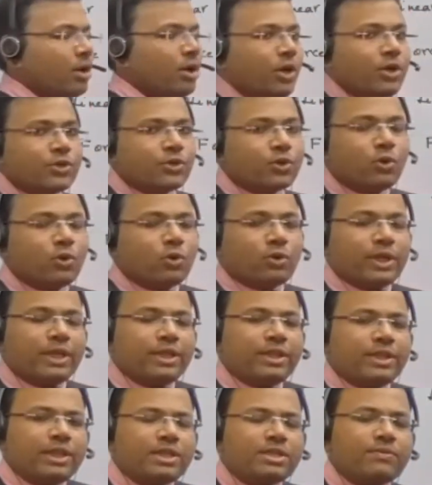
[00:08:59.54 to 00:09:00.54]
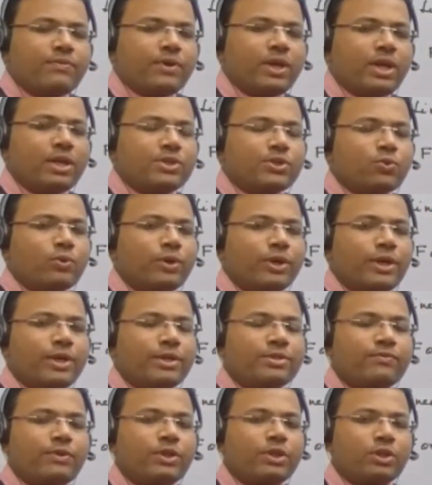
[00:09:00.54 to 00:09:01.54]
So in this way,
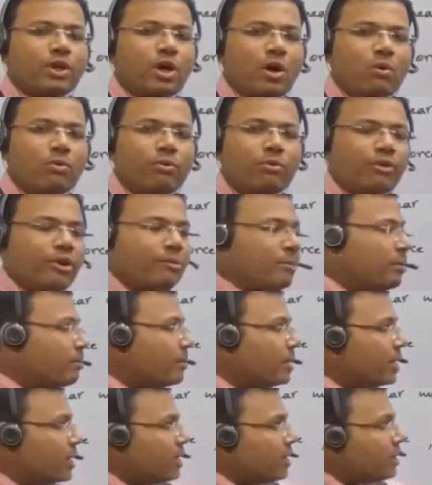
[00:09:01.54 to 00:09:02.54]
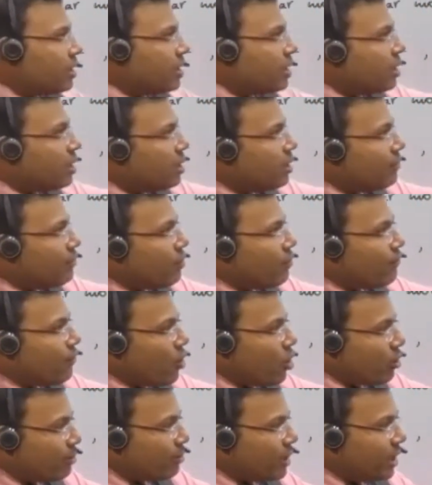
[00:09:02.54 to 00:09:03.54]
students, without remembering the
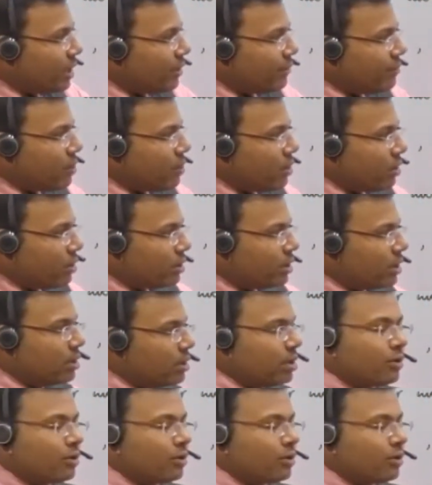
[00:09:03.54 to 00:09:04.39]
formula for the